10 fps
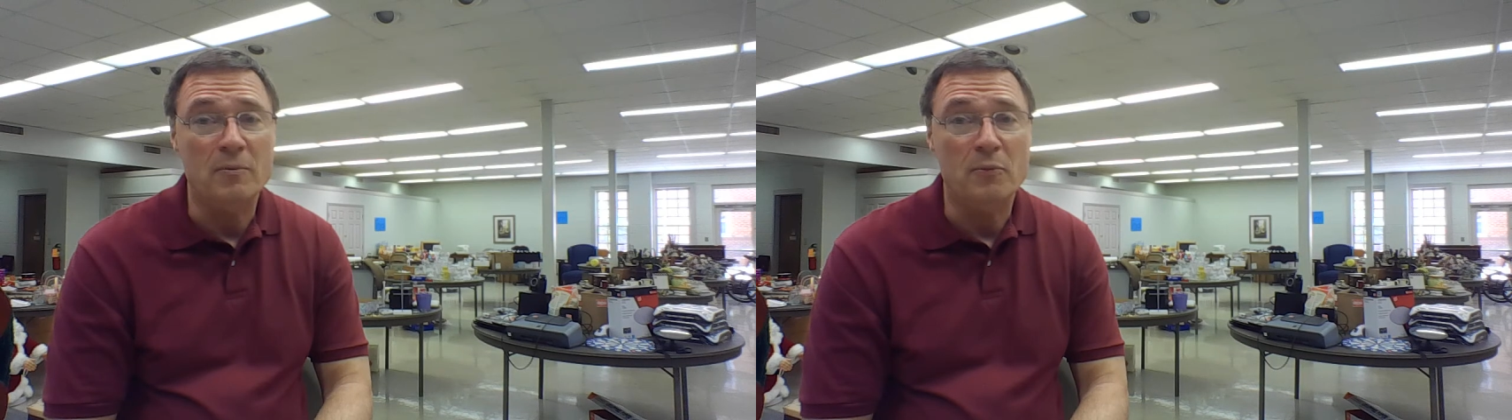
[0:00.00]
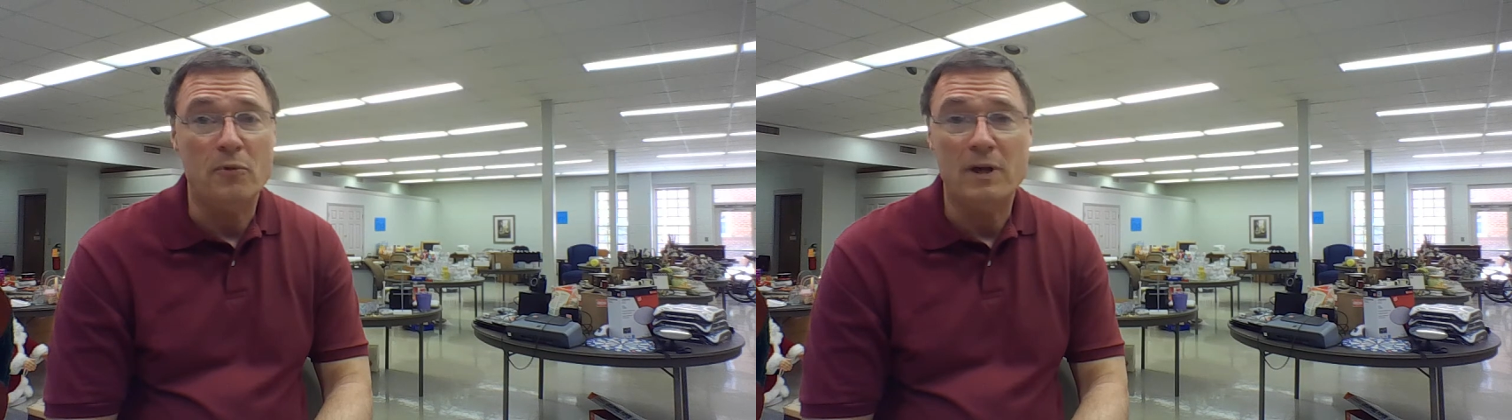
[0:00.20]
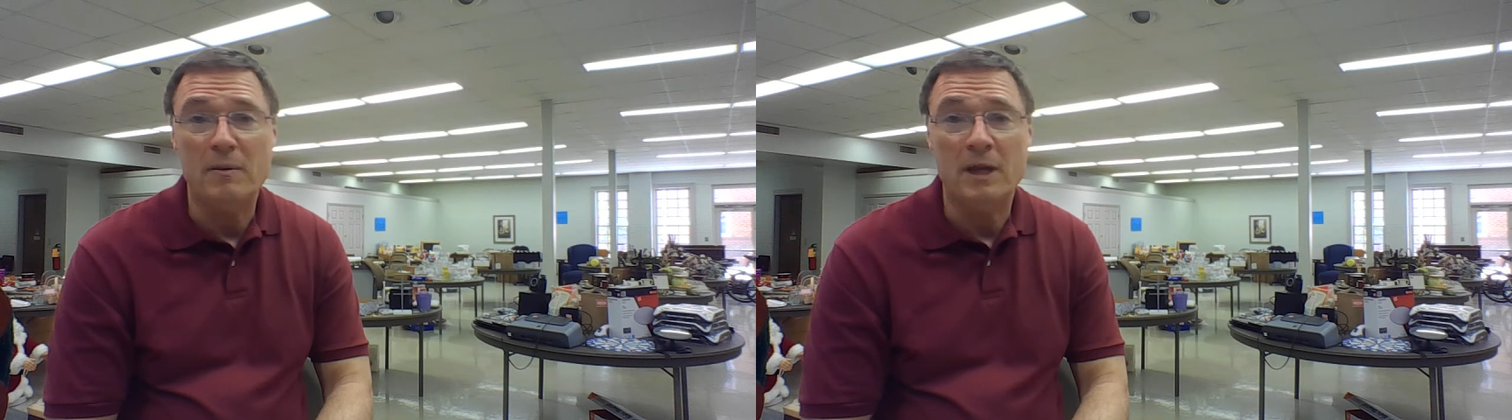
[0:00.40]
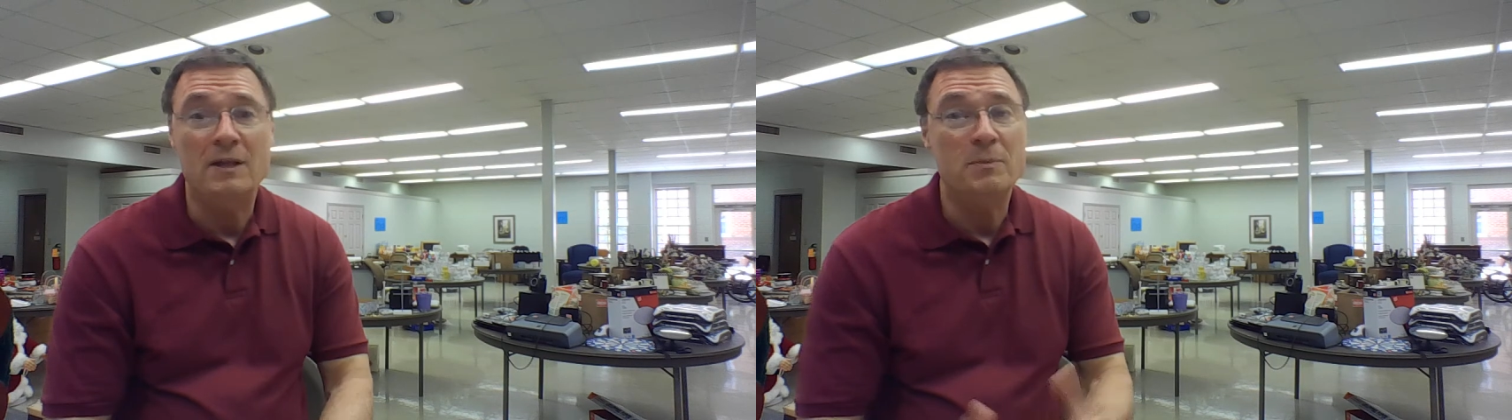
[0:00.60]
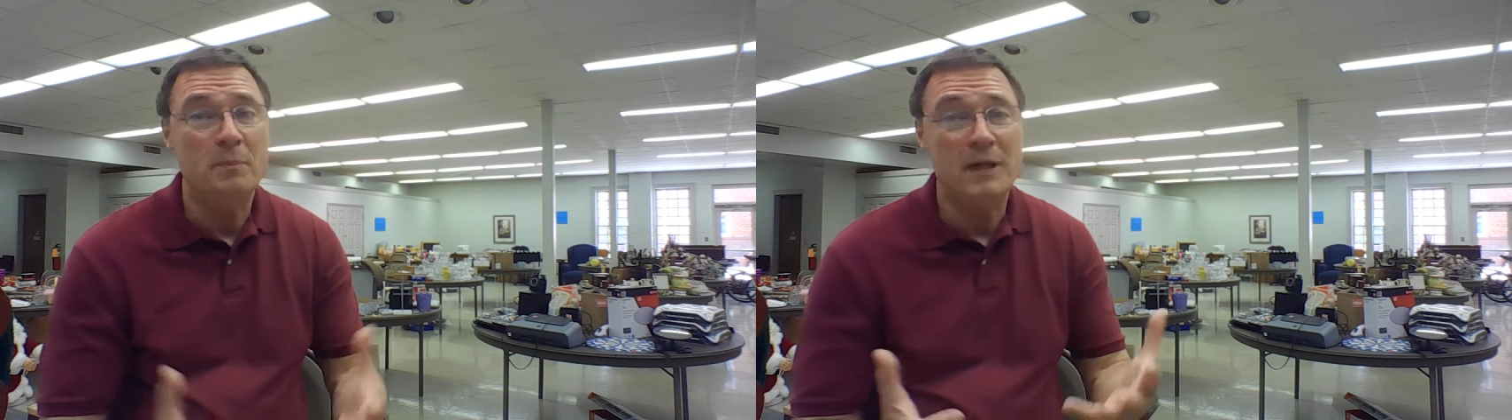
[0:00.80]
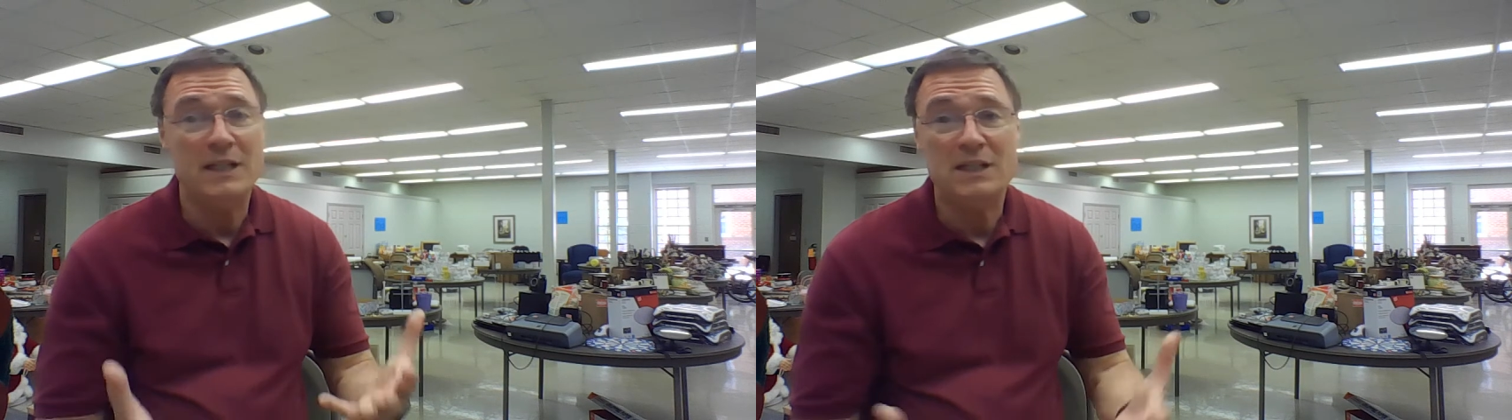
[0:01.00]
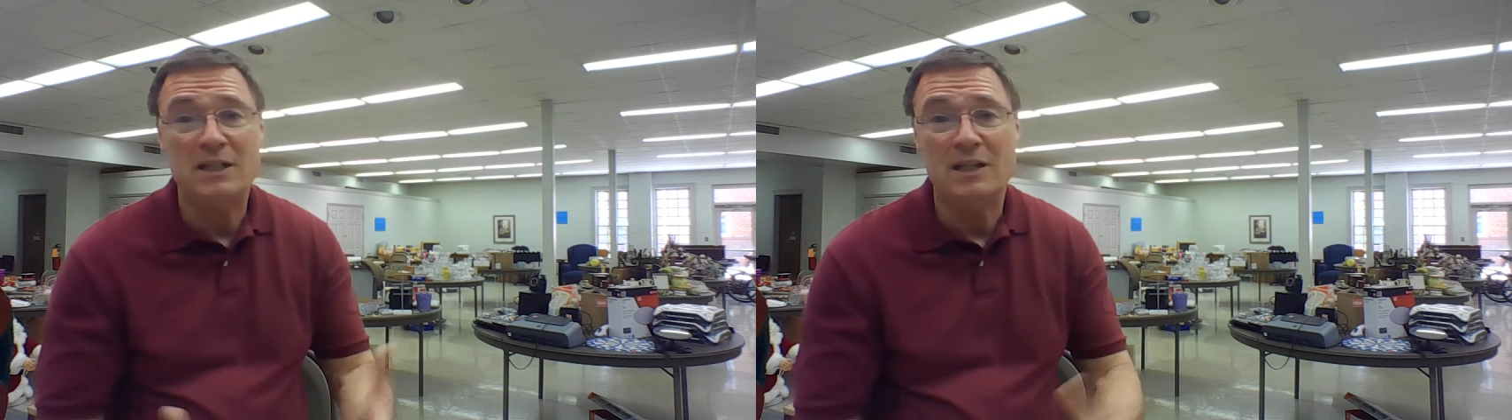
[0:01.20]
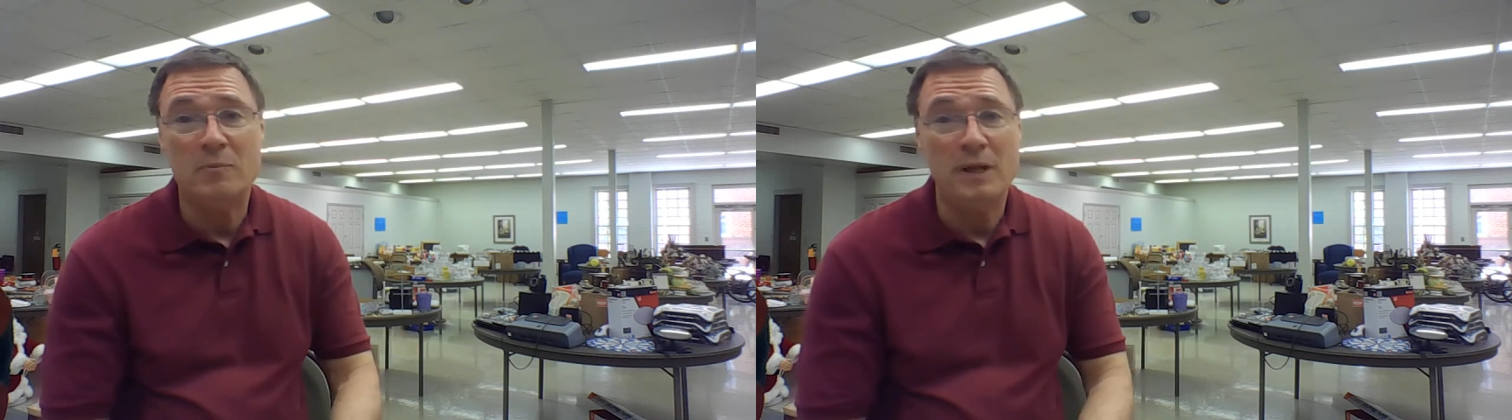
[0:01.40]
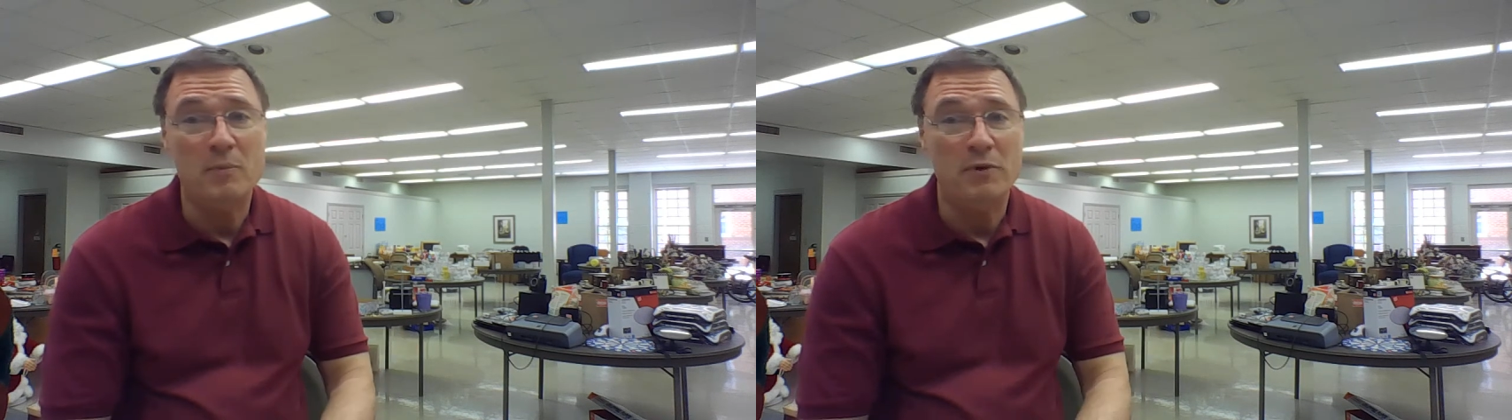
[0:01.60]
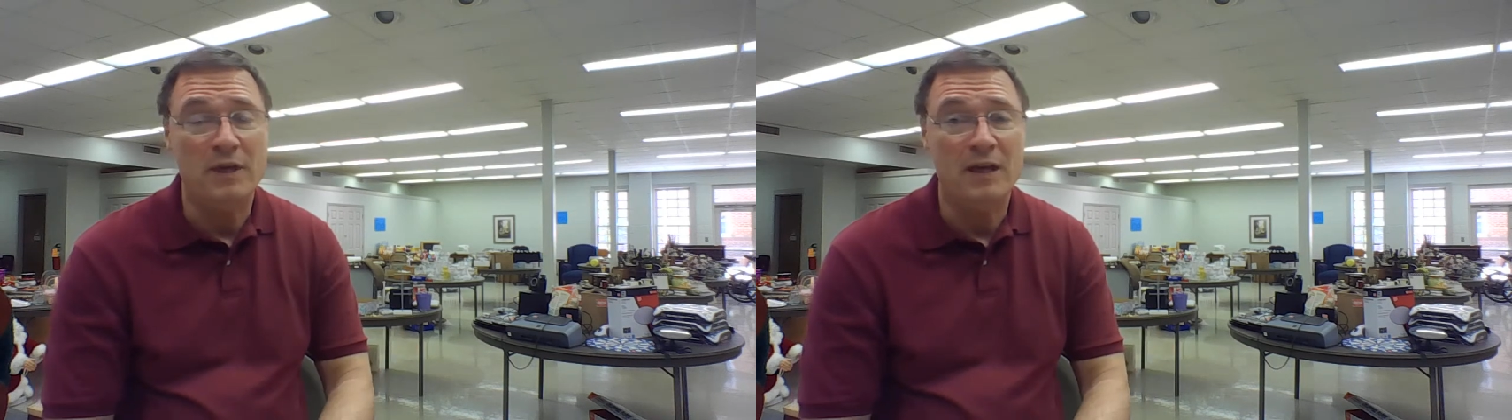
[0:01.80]
and peace to the
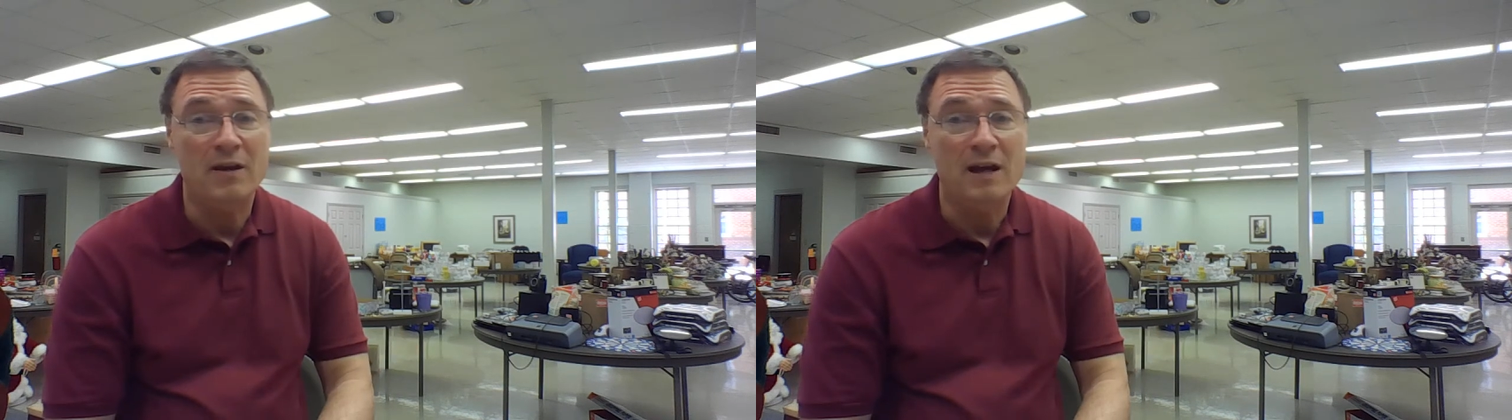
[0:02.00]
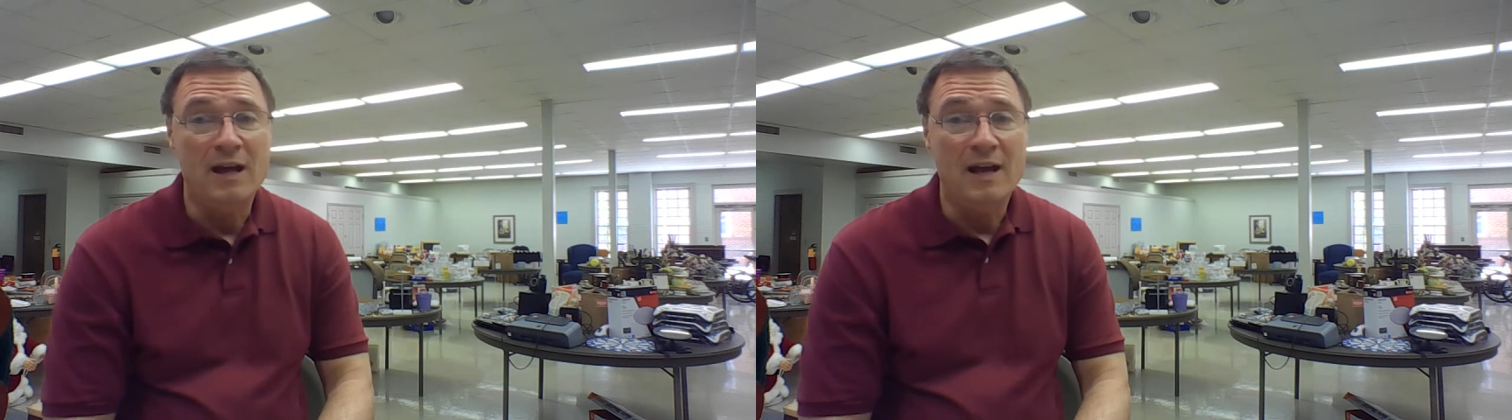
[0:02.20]
people there.